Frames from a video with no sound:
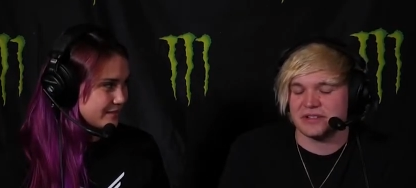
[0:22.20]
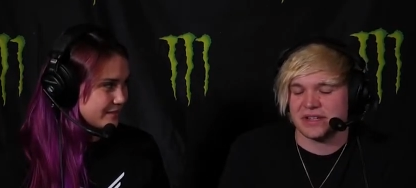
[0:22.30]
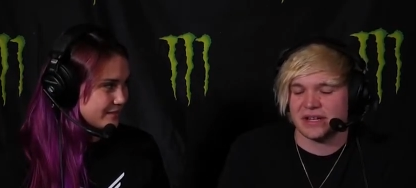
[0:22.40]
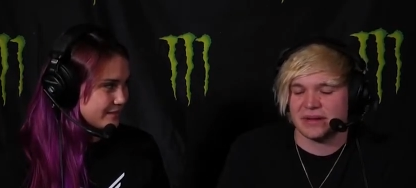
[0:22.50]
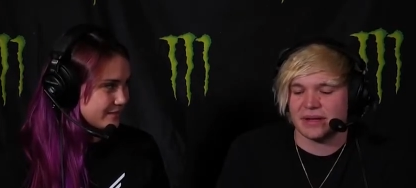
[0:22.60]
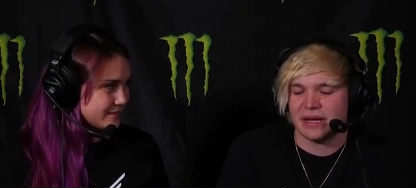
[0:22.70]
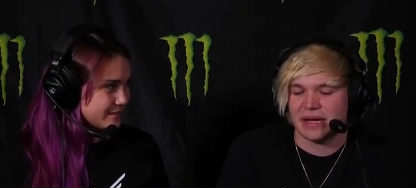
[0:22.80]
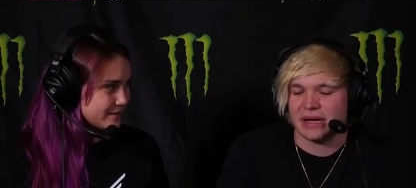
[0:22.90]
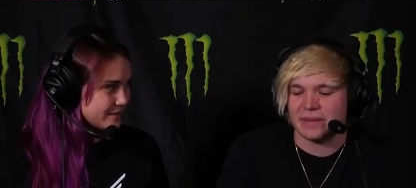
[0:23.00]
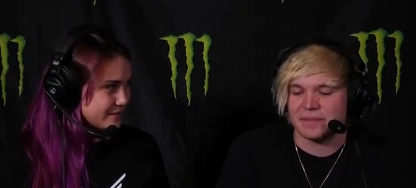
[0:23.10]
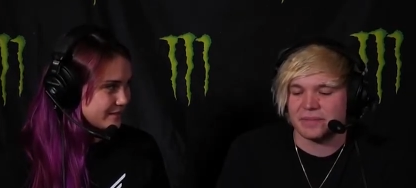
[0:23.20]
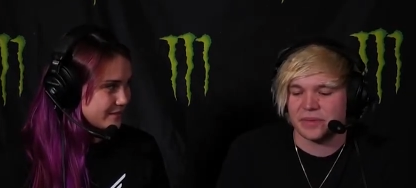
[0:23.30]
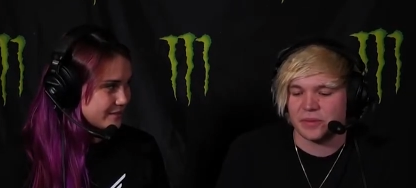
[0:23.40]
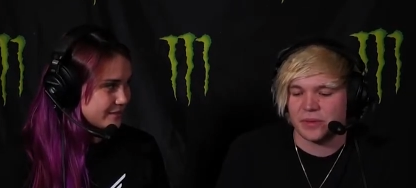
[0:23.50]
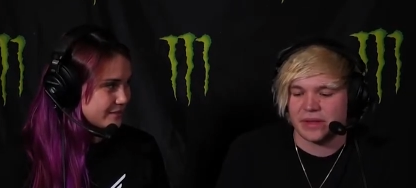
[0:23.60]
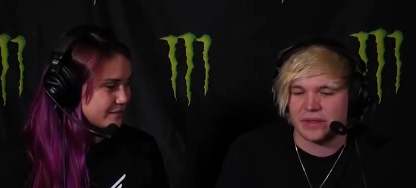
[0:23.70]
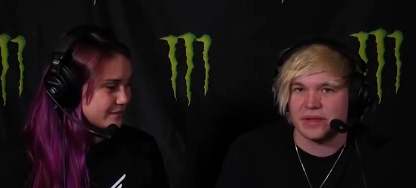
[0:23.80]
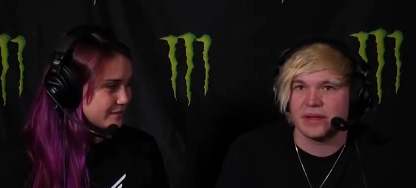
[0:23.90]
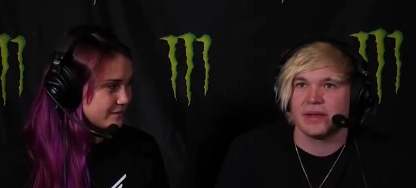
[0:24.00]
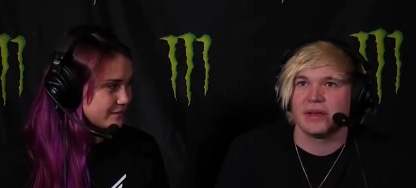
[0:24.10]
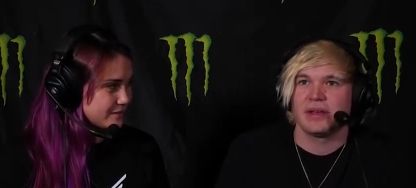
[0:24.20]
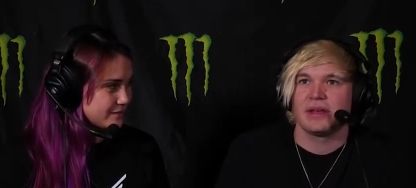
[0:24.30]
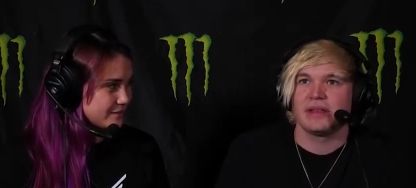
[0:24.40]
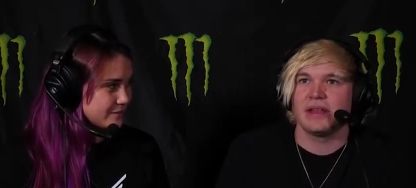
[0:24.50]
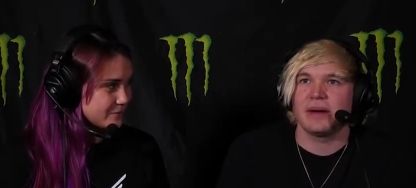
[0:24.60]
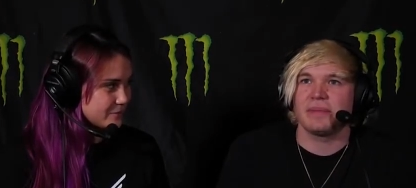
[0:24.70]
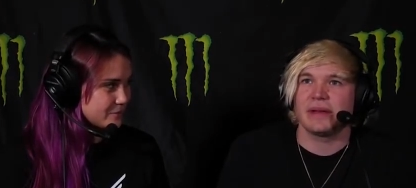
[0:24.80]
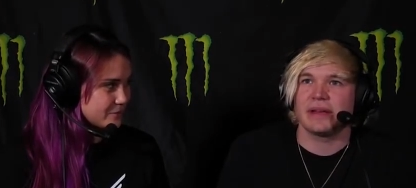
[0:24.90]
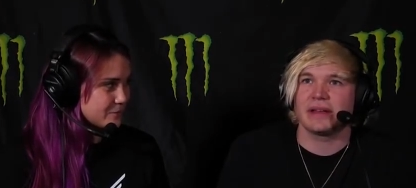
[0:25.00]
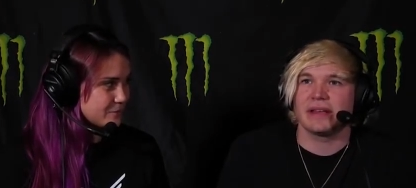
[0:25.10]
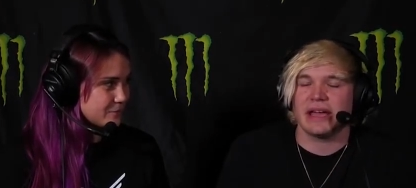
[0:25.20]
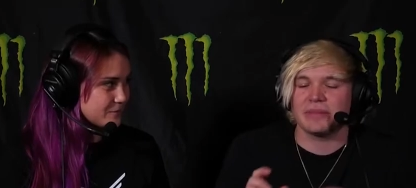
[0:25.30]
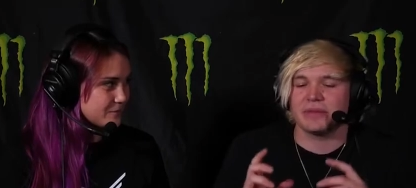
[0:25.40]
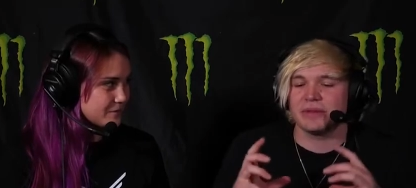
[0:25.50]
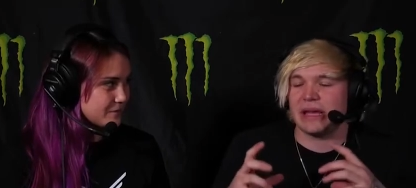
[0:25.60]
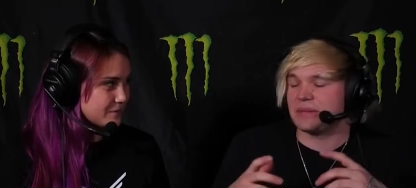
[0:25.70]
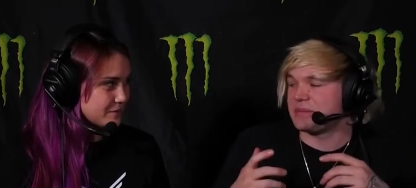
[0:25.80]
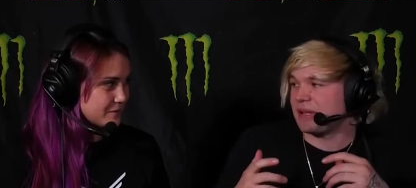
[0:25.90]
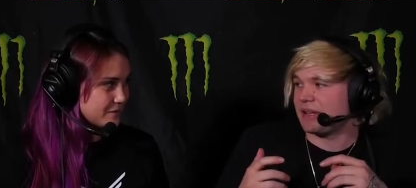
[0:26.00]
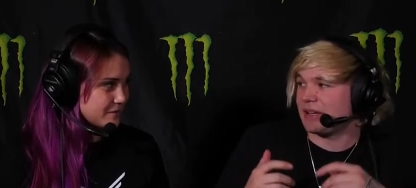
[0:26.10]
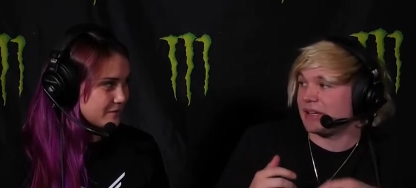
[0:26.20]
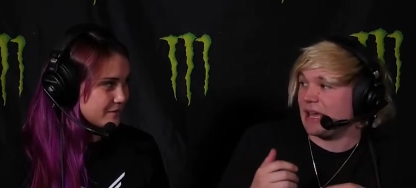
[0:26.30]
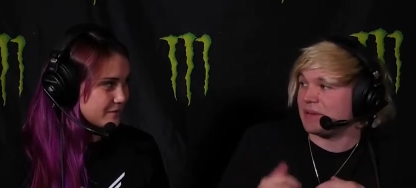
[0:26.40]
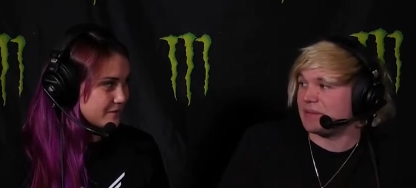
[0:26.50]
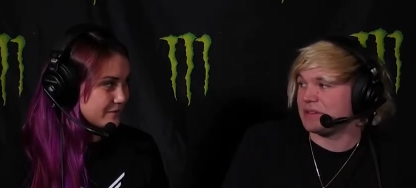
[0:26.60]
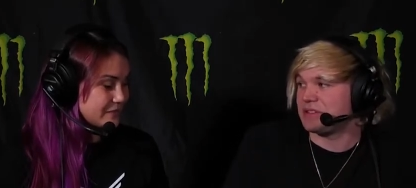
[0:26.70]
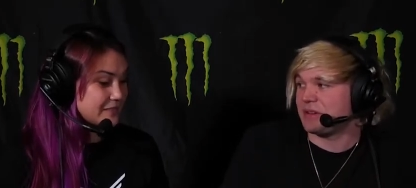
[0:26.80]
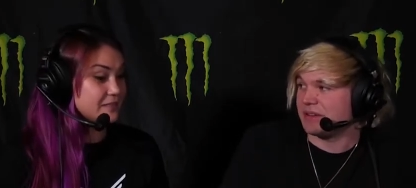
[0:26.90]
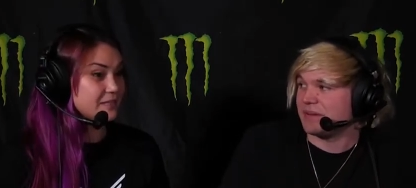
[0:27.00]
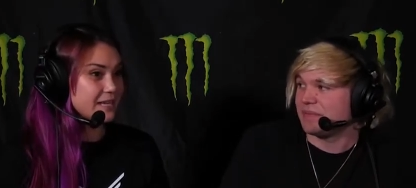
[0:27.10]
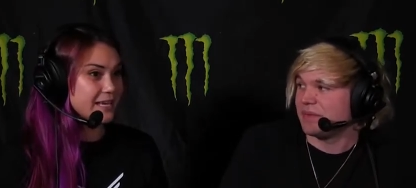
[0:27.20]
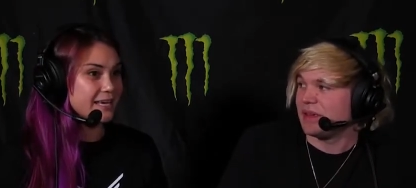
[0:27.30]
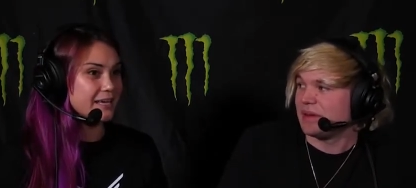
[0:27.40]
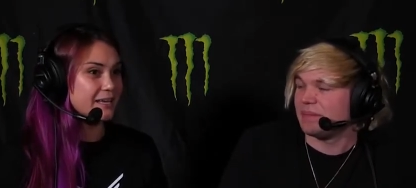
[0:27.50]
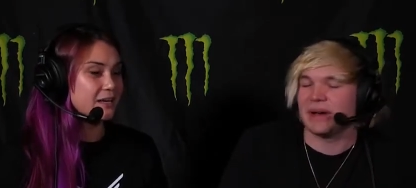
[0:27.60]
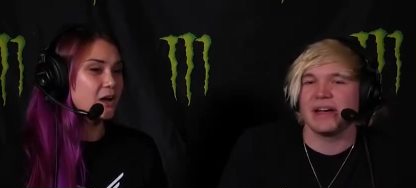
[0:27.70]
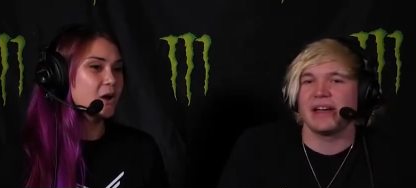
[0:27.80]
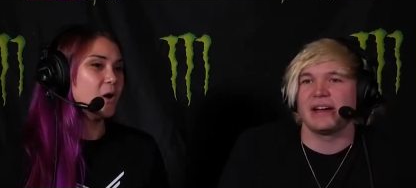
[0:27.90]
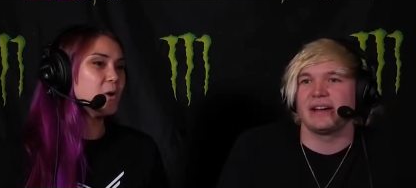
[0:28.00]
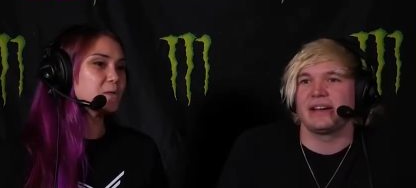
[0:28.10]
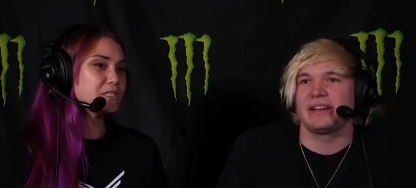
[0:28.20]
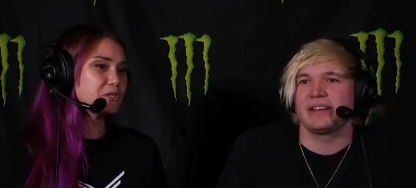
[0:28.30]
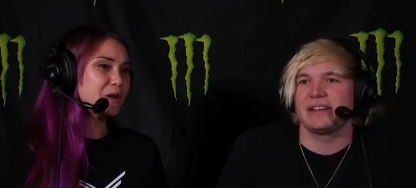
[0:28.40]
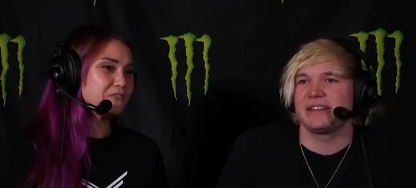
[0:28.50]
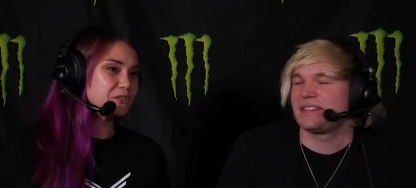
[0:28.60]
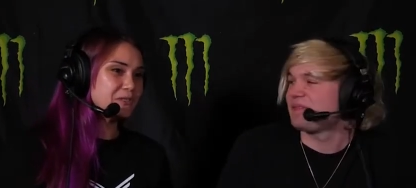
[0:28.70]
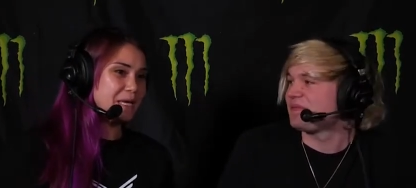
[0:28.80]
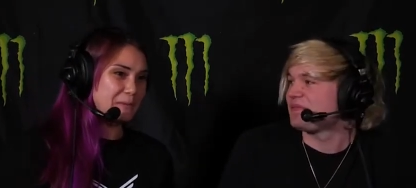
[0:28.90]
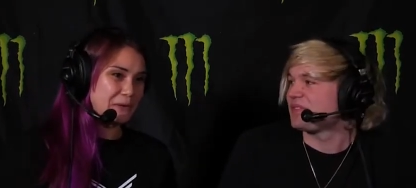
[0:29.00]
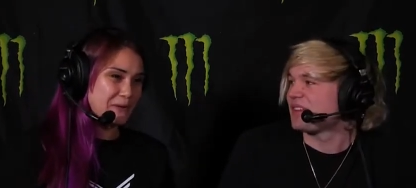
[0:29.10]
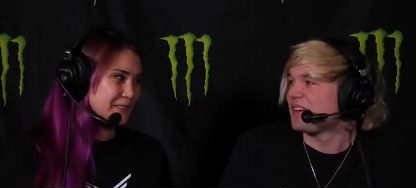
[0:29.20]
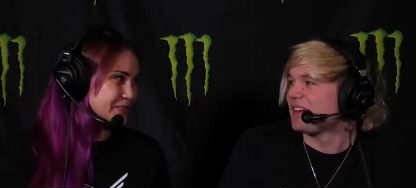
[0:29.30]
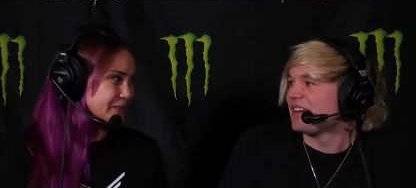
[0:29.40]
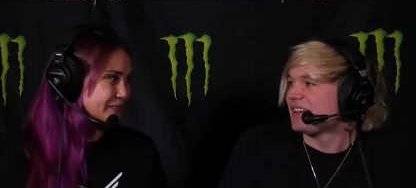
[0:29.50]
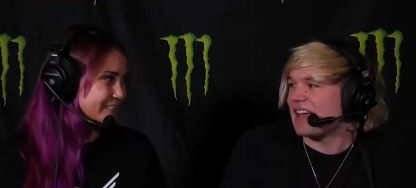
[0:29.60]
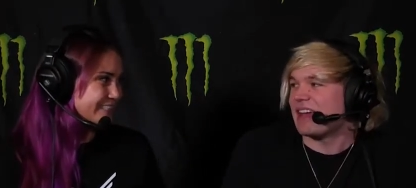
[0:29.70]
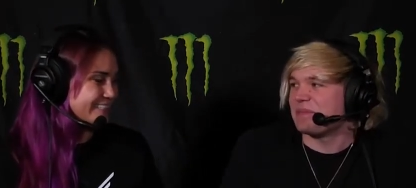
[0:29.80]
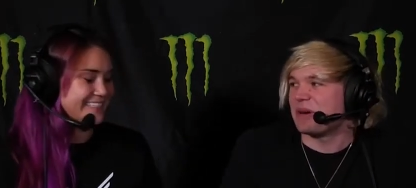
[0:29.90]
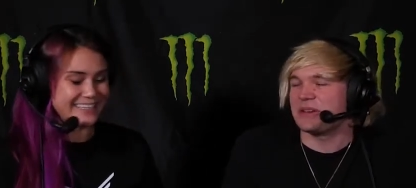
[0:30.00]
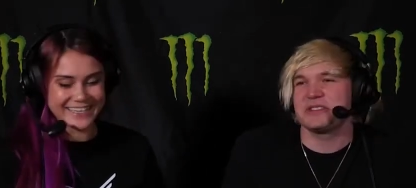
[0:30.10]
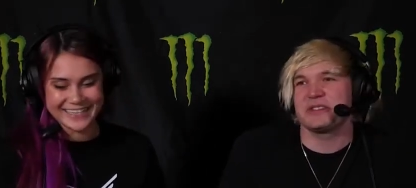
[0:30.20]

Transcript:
Speaker 1: interesting um, with not being able to play on like a GameCube controller. Yeah. But
Speaker 2: oh, did you have to use that Pro controller? Yeah, the Pro